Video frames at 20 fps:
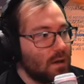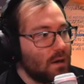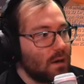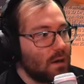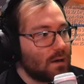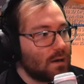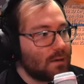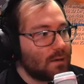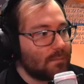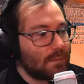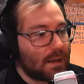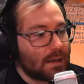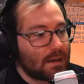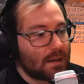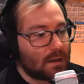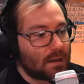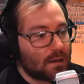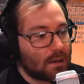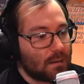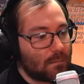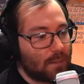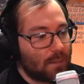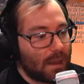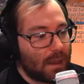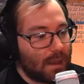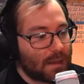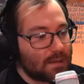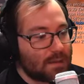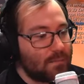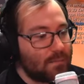our demonic
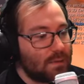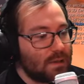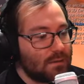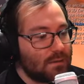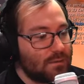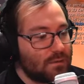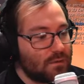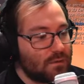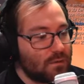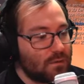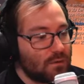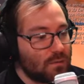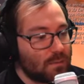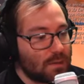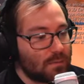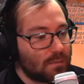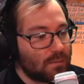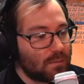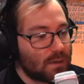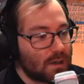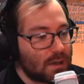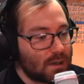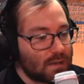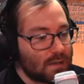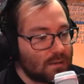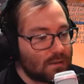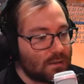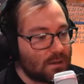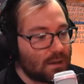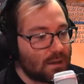pact buff to be
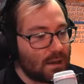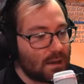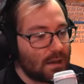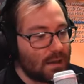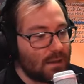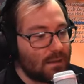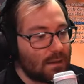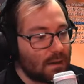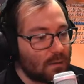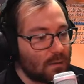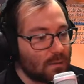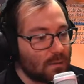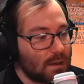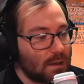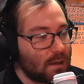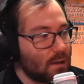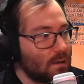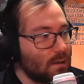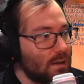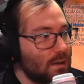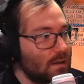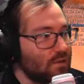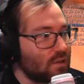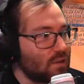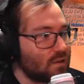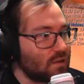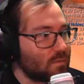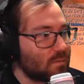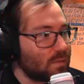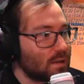procced, and there we go. It
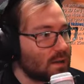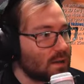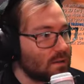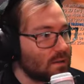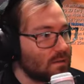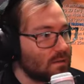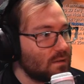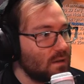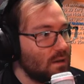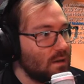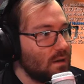just procced.